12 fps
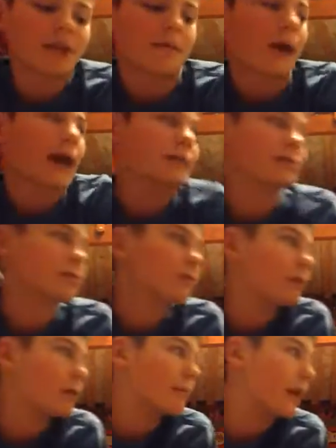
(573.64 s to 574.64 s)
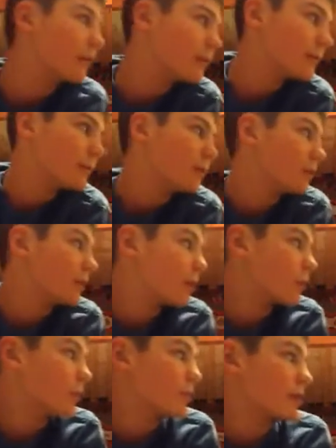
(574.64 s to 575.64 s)
get back to doing my normal
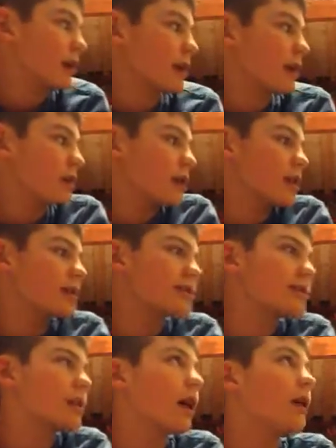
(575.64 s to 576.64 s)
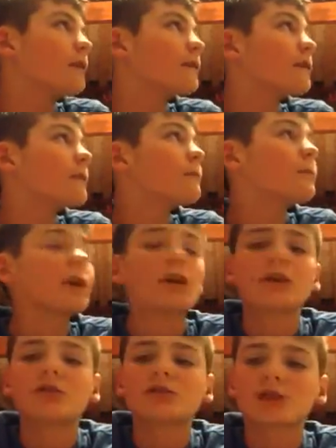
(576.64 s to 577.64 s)
routinely stuff,
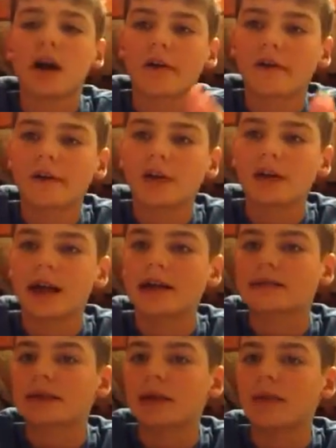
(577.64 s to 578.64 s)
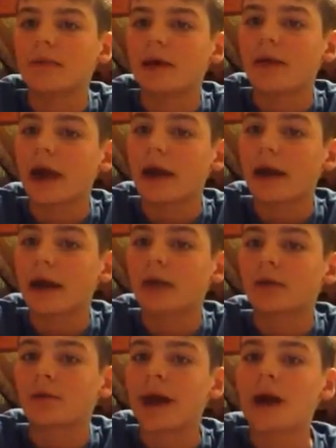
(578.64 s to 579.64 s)
so I was very excited about that. And
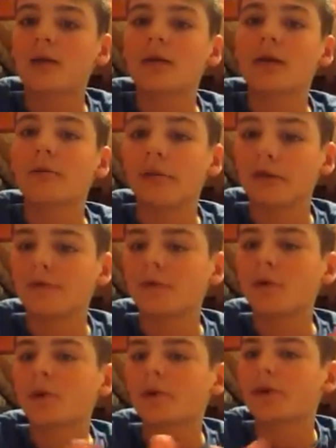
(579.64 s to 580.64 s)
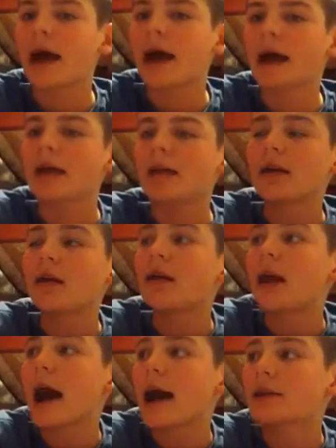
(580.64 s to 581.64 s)
around before that,
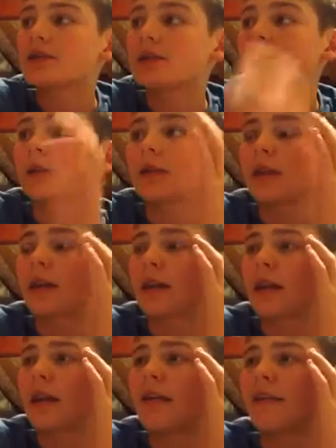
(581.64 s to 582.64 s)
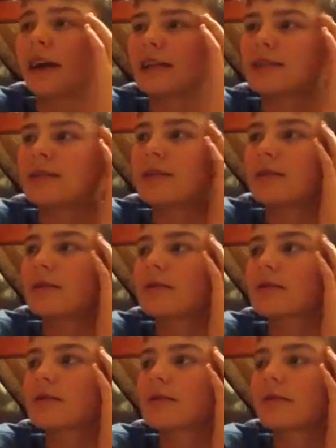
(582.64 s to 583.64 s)
I started thinking of
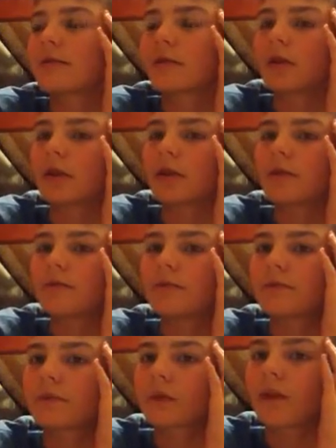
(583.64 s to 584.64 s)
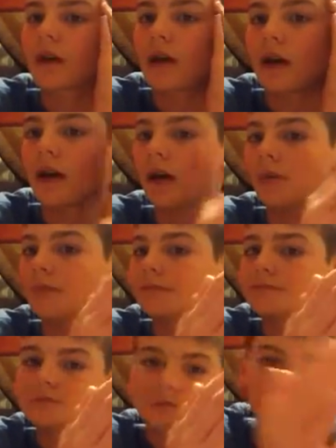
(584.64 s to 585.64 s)
ideas for
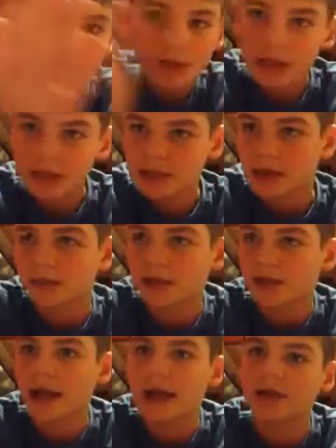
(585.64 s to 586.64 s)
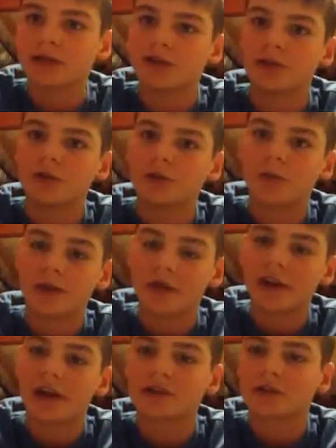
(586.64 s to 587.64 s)
something that I could do with
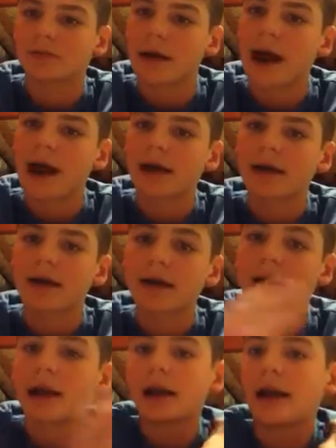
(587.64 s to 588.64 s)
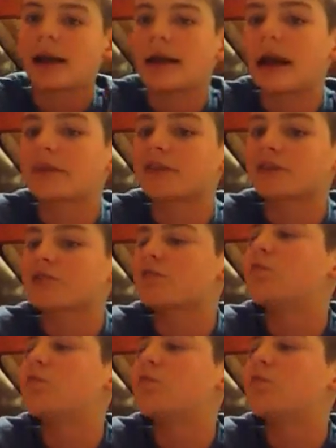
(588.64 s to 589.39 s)
an injured back, and I got this